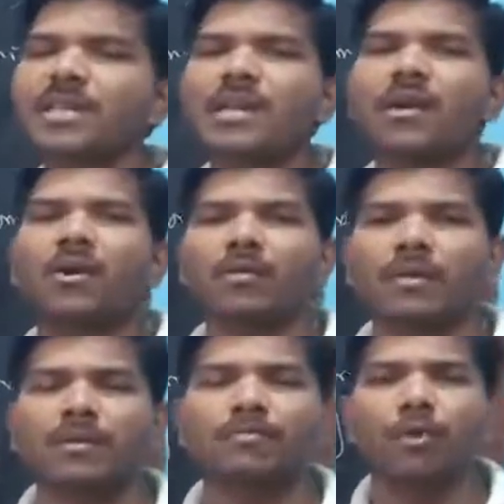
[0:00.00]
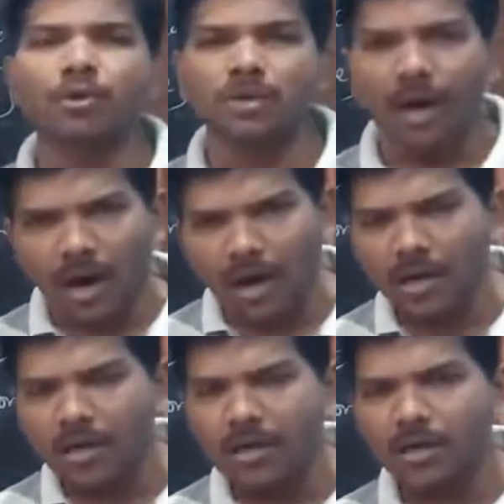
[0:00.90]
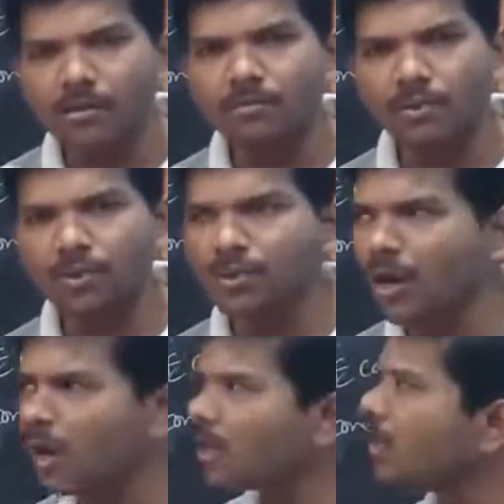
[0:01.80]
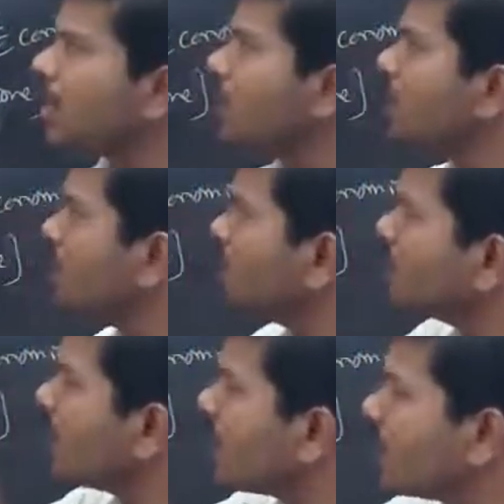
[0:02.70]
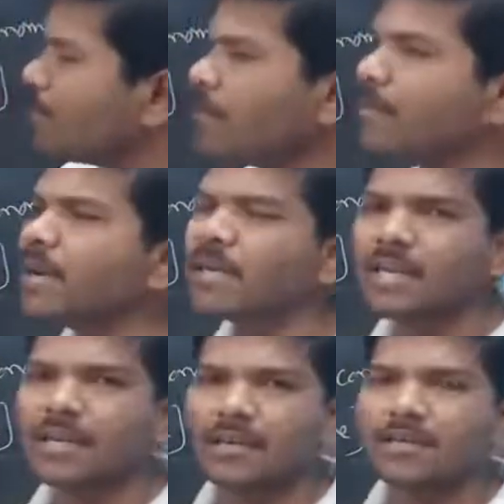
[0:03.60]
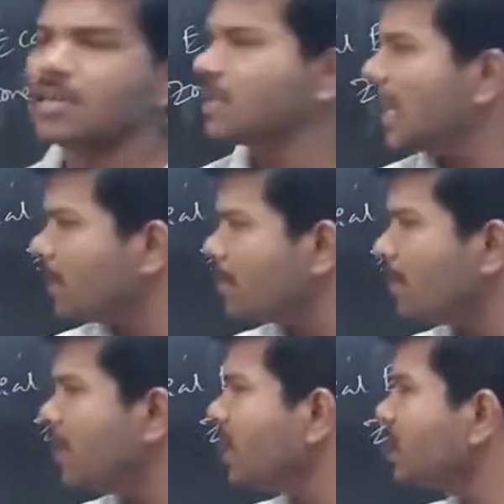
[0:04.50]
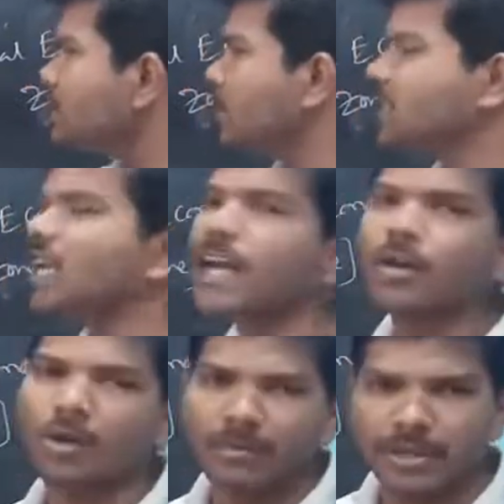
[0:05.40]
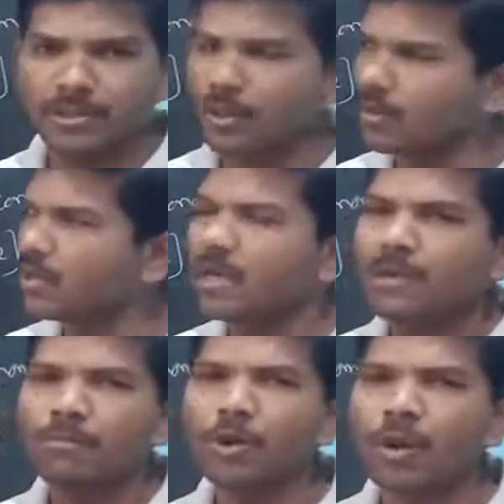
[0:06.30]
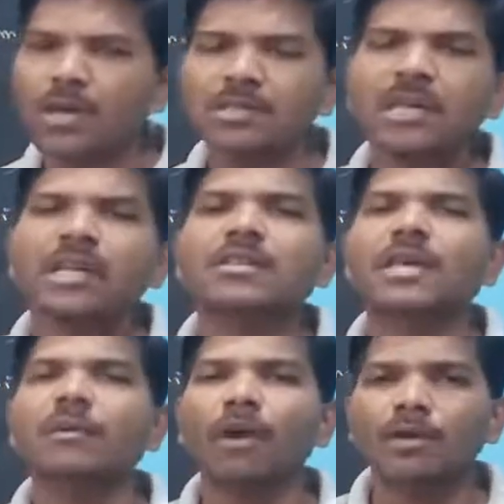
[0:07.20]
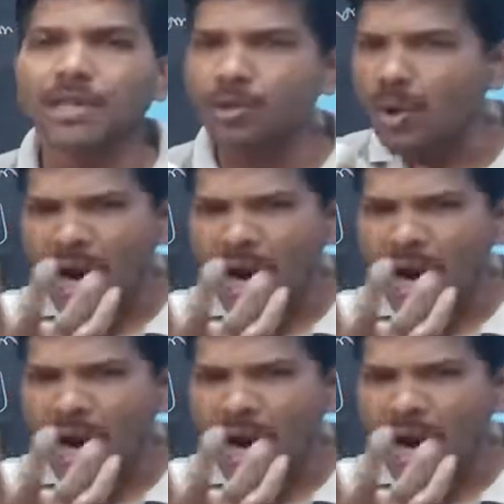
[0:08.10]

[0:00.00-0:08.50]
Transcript: government, both are you know they are implementing special economic zone because they wanted to